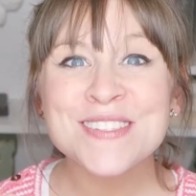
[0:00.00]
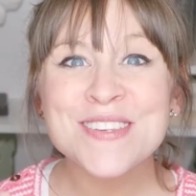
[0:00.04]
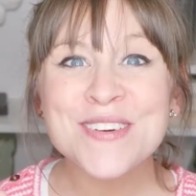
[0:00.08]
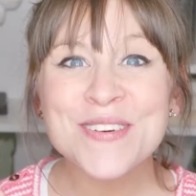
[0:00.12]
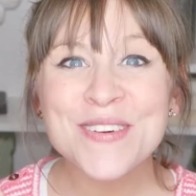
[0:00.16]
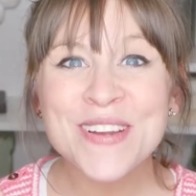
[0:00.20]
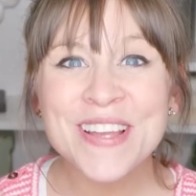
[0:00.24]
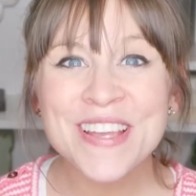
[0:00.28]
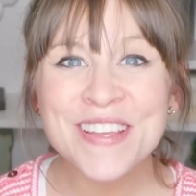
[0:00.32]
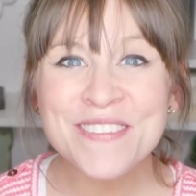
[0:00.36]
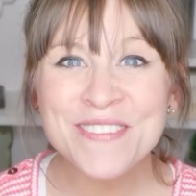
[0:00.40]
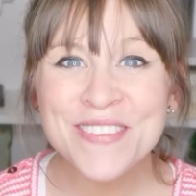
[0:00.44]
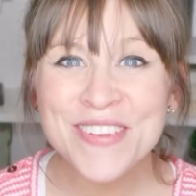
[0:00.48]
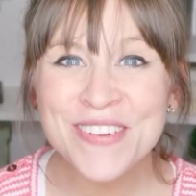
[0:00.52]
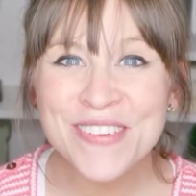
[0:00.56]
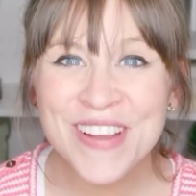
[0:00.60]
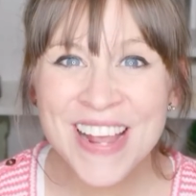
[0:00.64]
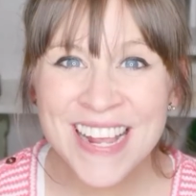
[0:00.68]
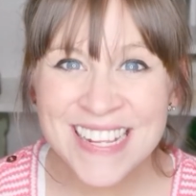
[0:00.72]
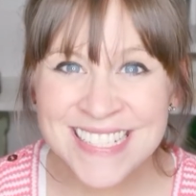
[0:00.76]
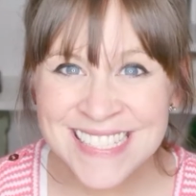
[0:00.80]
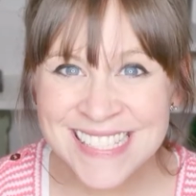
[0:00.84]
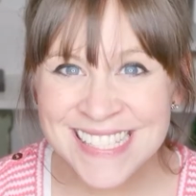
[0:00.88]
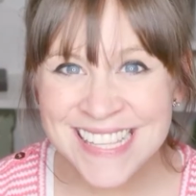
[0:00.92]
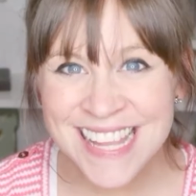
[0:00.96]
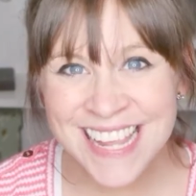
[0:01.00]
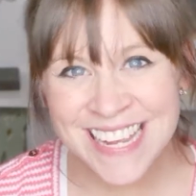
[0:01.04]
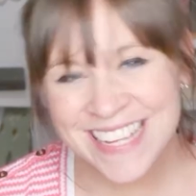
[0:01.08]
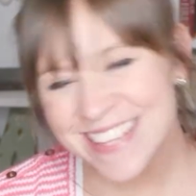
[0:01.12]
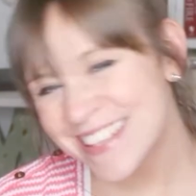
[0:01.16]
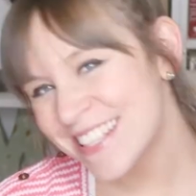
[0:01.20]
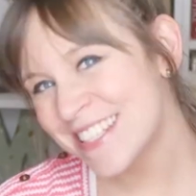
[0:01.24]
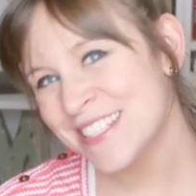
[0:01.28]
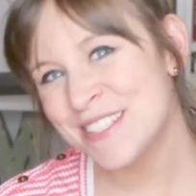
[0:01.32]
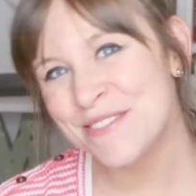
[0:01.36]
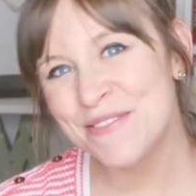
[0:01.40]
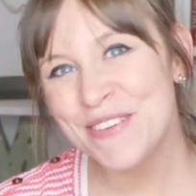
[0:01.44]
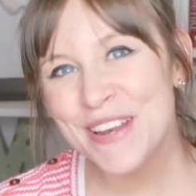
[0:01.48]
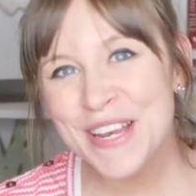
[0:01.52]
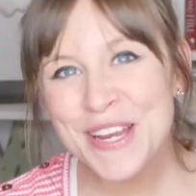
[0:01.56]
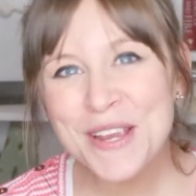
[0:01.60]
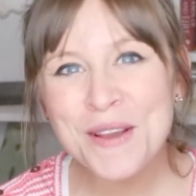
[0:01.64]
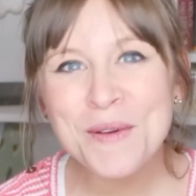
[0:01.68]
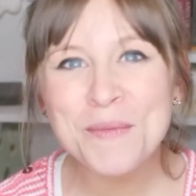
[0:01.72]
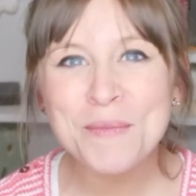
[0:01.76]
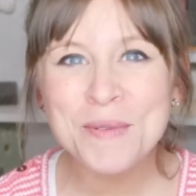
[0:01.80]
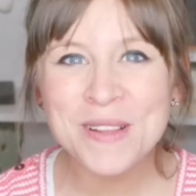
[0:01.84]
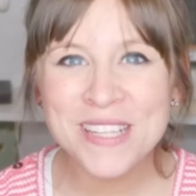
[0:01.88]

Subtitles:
So if you guys like this video,